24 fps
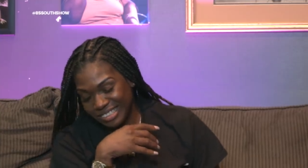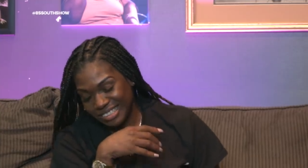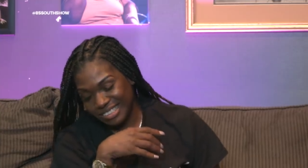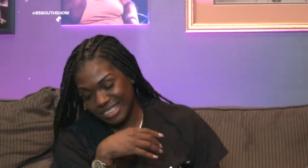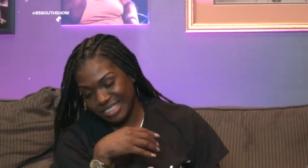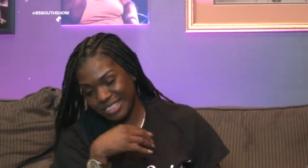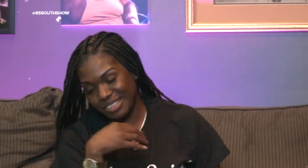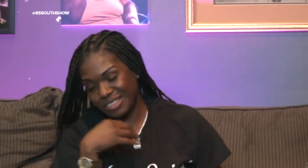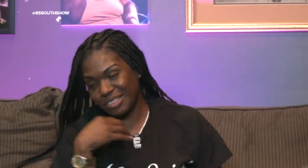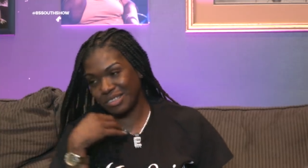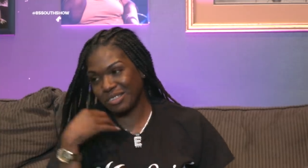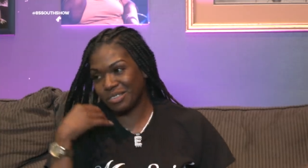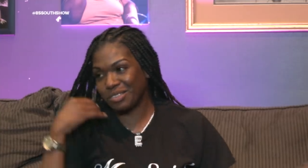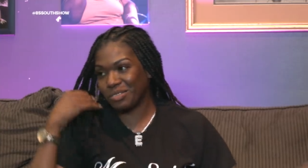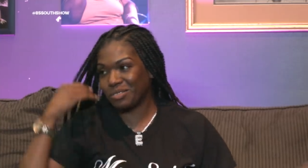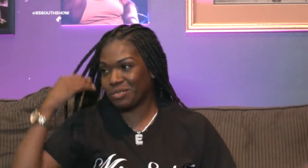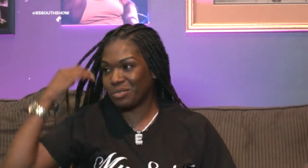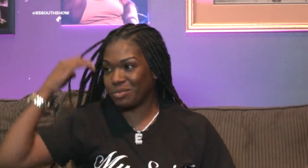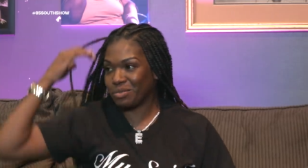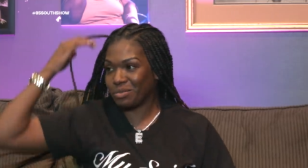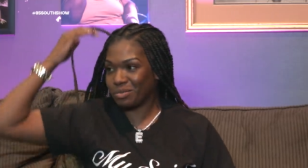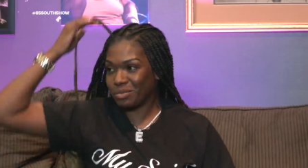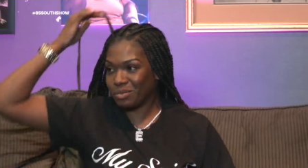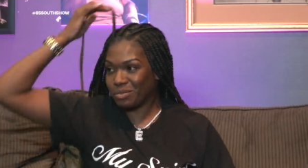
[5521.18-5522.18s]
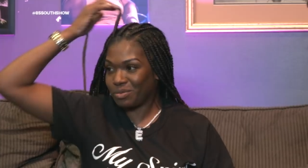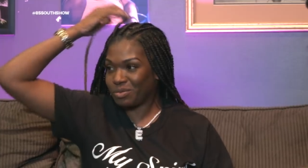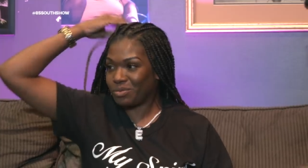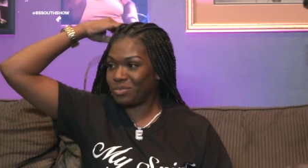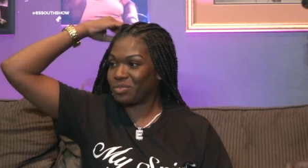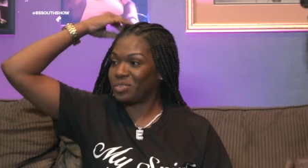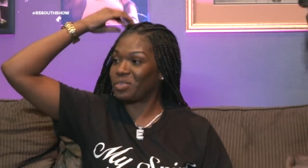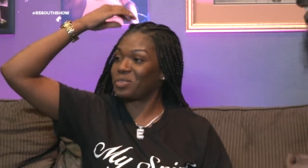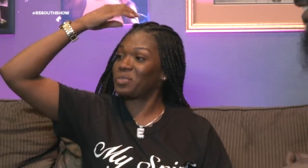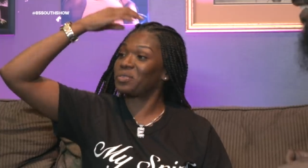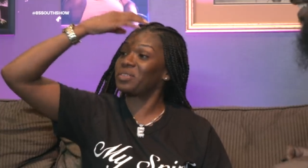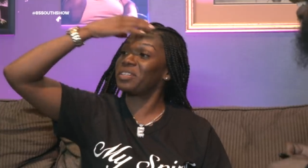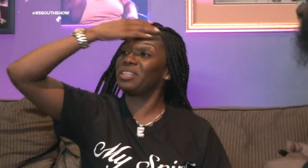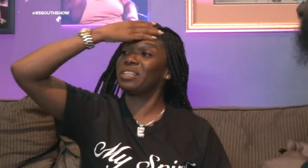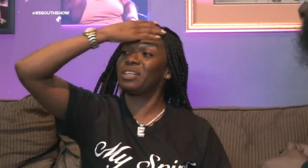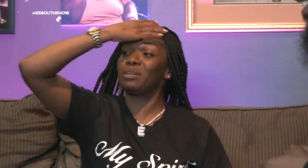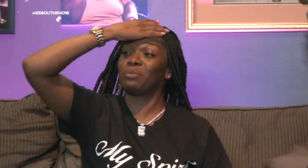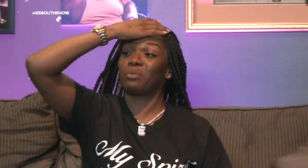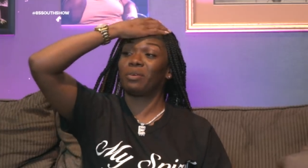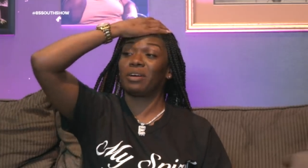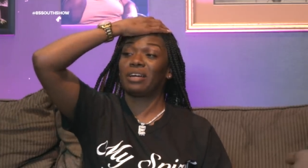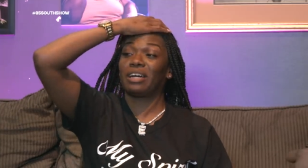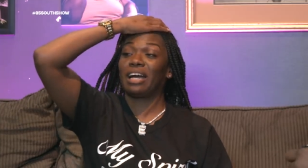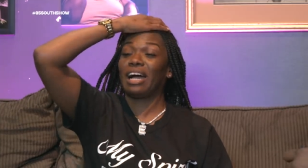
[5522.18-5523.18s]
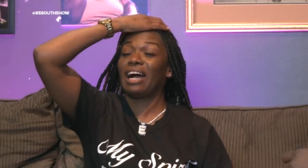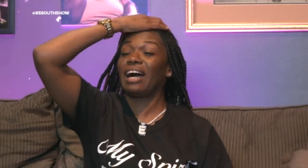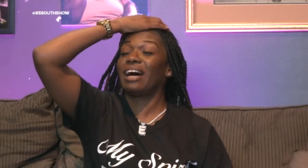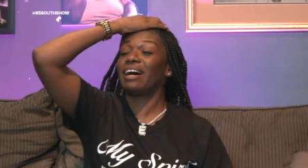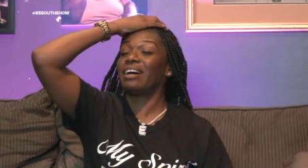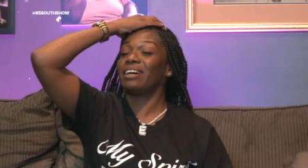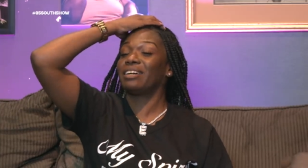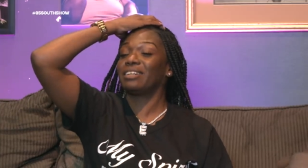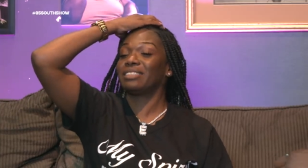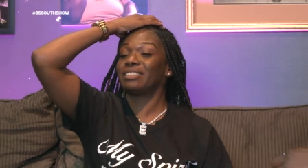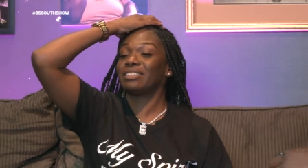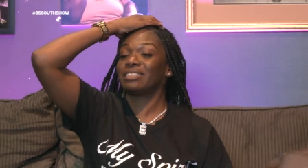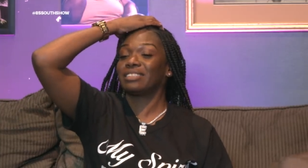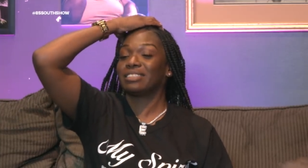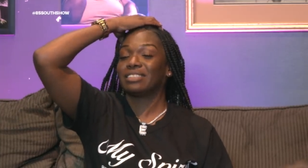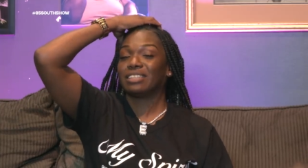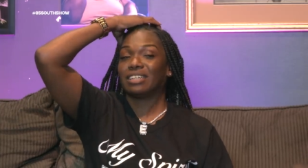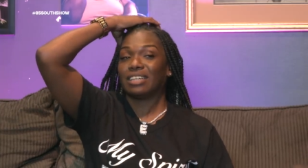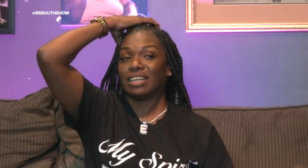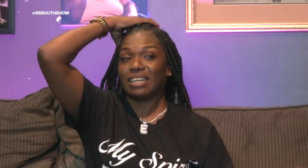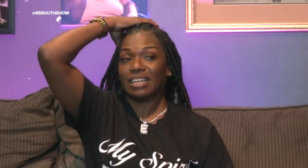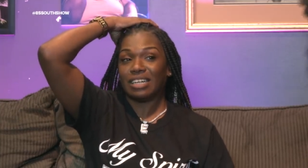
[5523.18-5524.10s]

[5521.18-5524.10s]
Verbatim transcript: Gotta start all the way over. For real, boy, y'all. Got